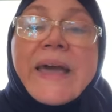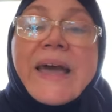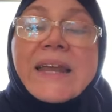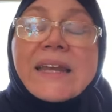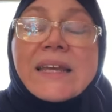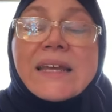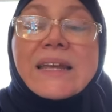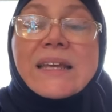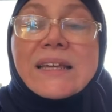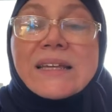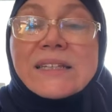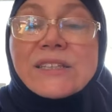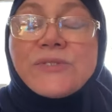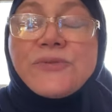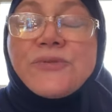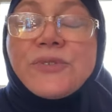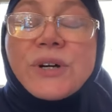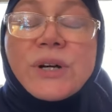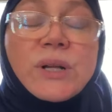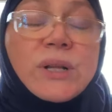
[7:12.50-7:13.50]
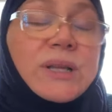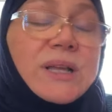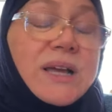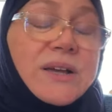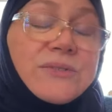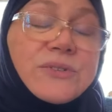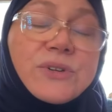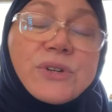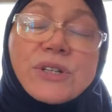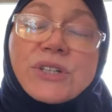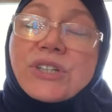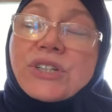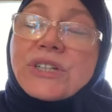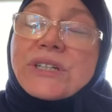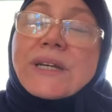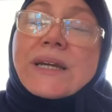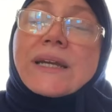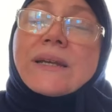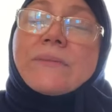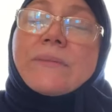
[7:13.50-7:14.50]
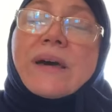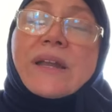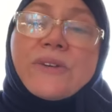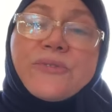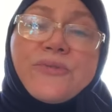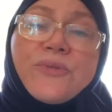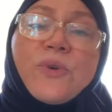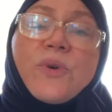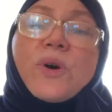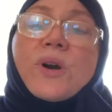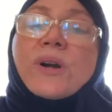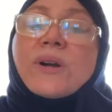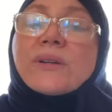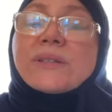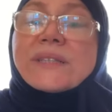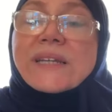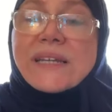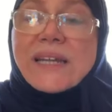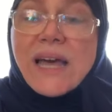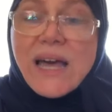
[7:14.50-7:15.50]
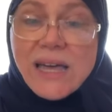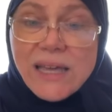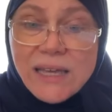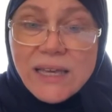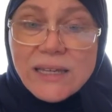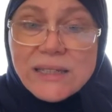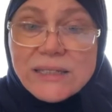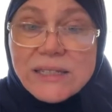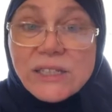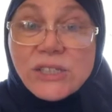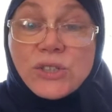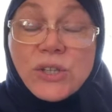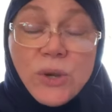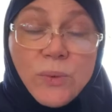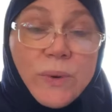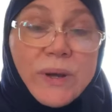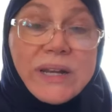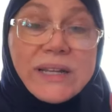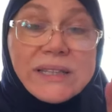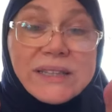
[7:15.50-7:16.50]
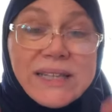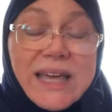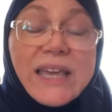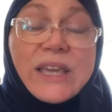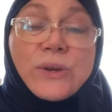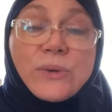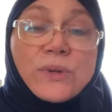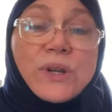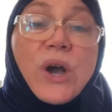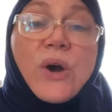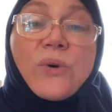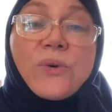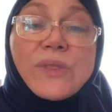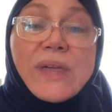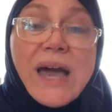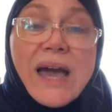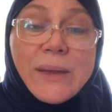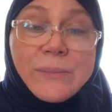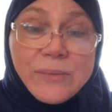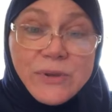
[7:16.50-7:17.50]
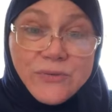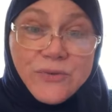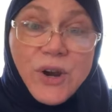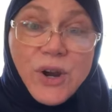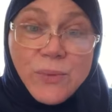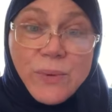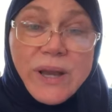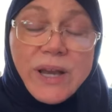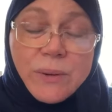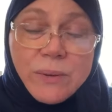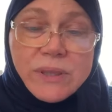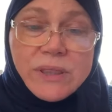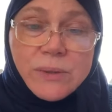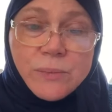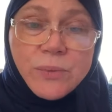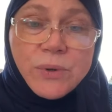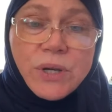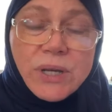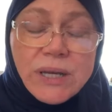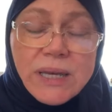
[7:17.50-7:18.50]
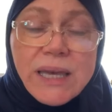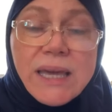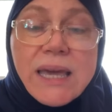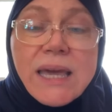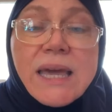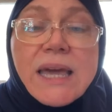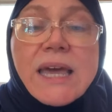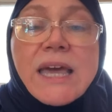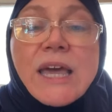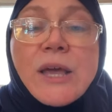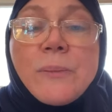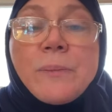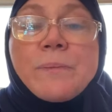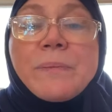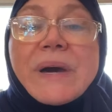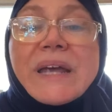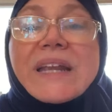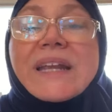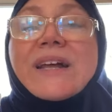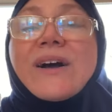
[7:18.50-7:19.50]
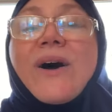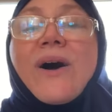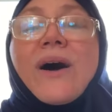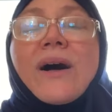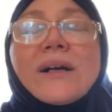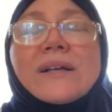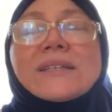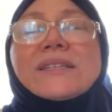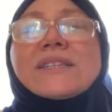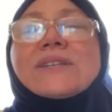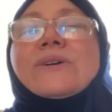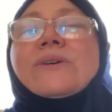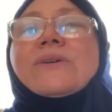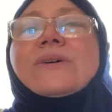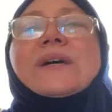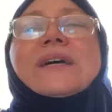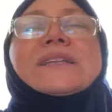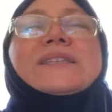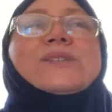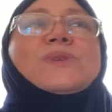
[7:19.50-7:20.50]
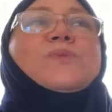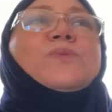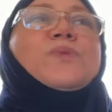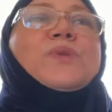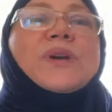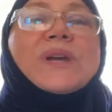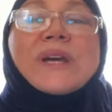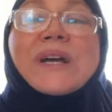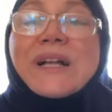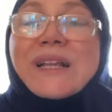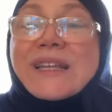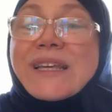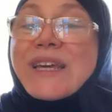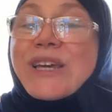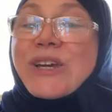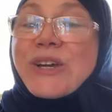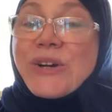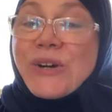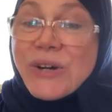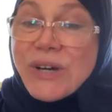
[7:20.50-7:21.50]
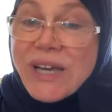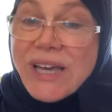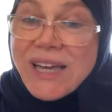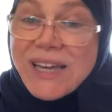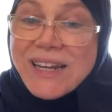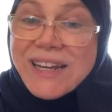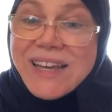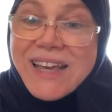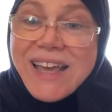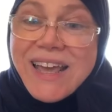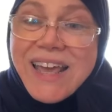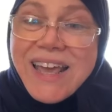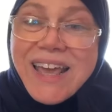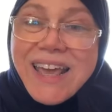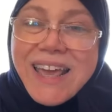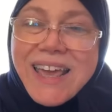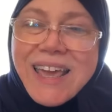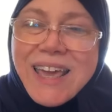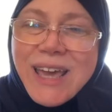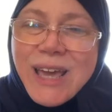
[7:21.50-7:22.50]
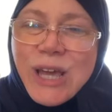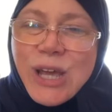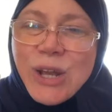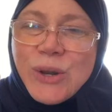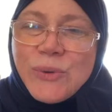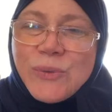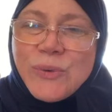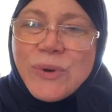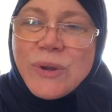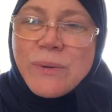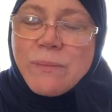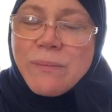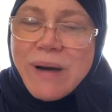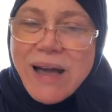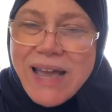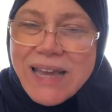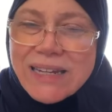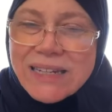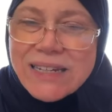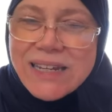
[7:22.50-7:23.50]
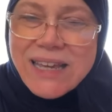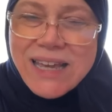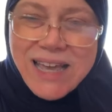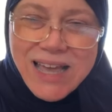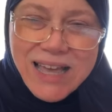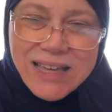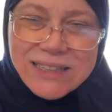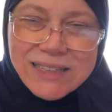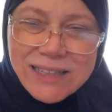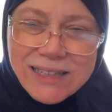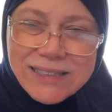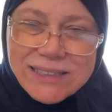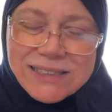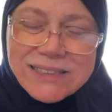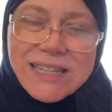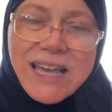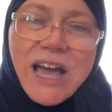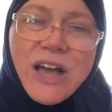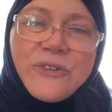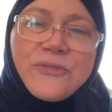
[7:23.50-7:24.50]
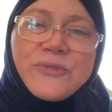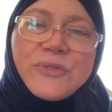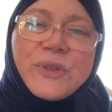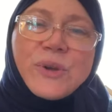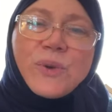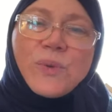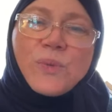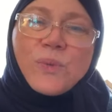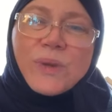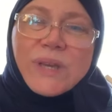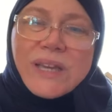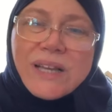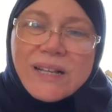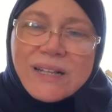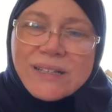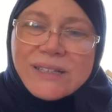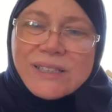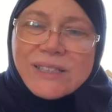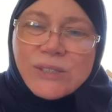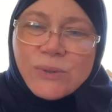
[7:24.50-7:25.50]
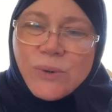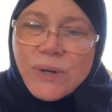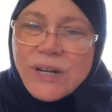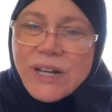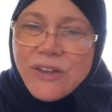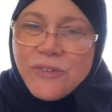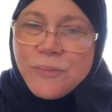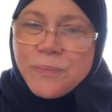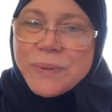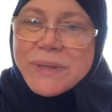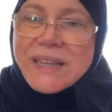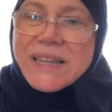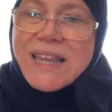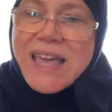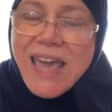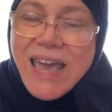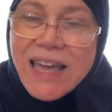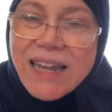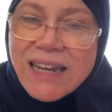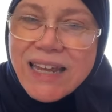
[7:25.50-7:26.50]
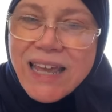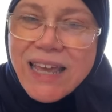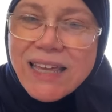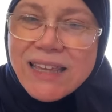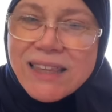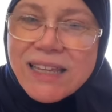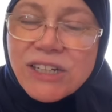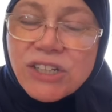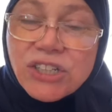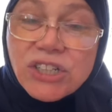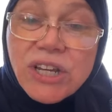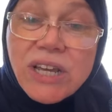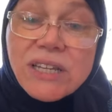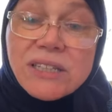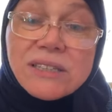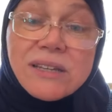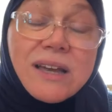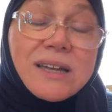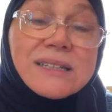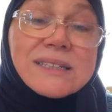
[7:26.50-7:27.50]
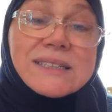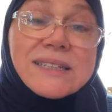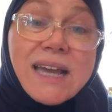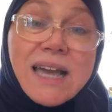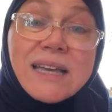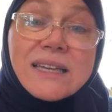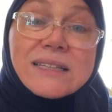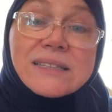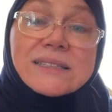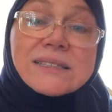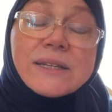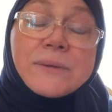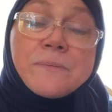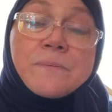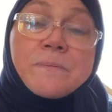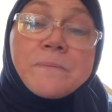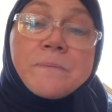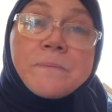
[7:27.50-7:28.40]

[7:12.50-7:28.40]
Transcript: And it is full of Christian metaphors and aqidah. So I want to let you know that before I recommend the book. But it also, it's really good in reminding us of the real sort of planning that shaitan does